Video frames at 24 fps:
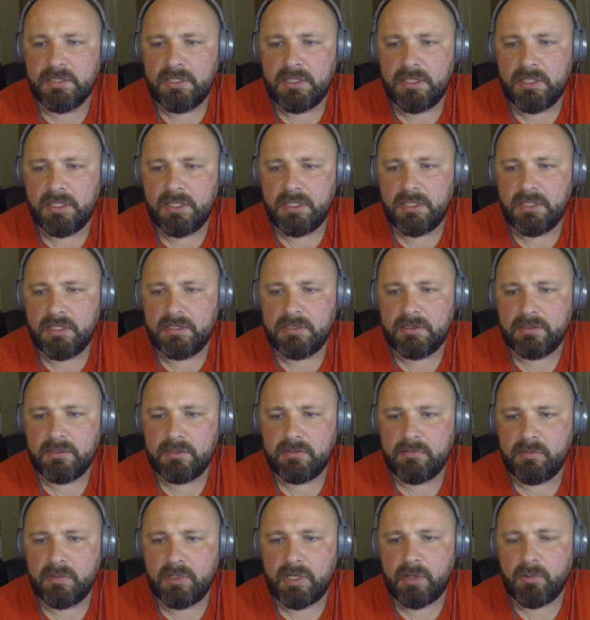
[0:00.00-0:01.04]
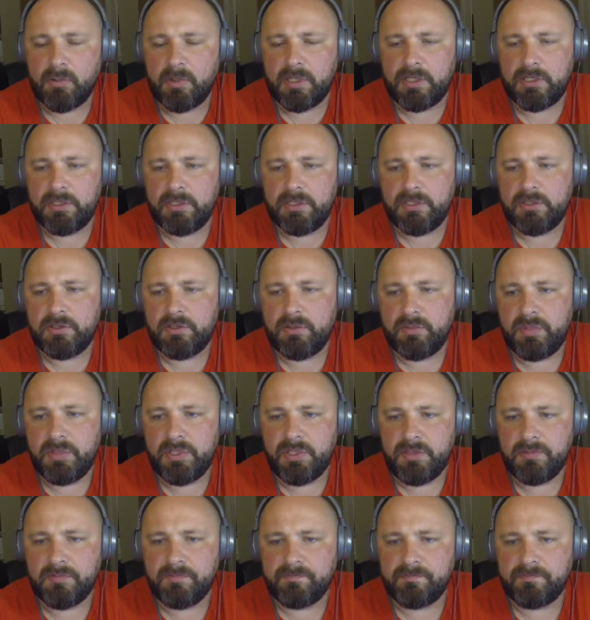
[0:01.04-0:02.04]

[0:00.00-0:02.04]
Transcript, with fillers: uh, what I wanted it to be